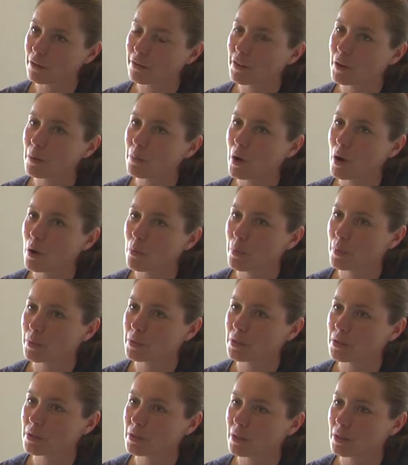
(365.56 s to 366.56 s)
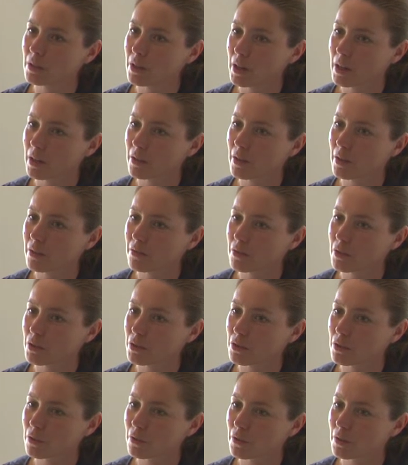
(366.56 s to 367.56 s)
The film opens and you hear that
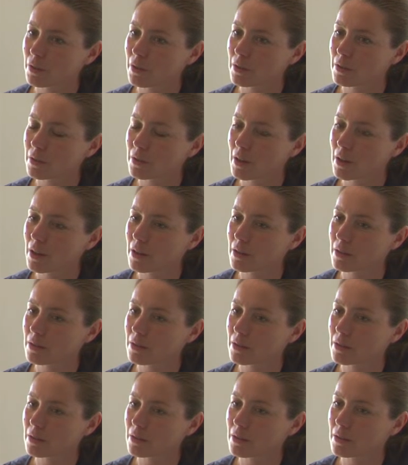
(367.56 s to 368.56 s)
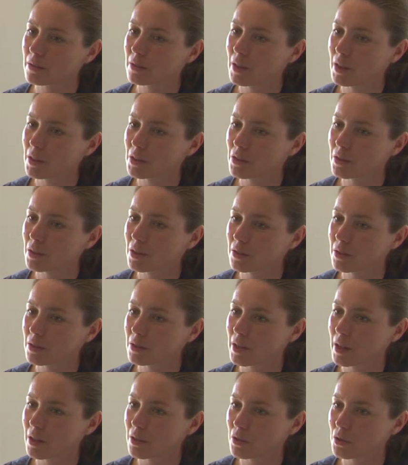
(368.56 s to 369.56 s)
voiceover that says, "Nature
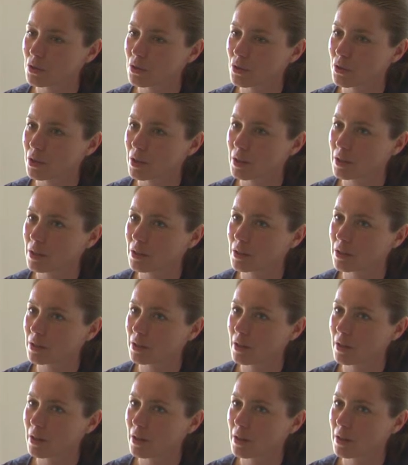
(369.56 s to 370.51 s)
doesn't tell stories."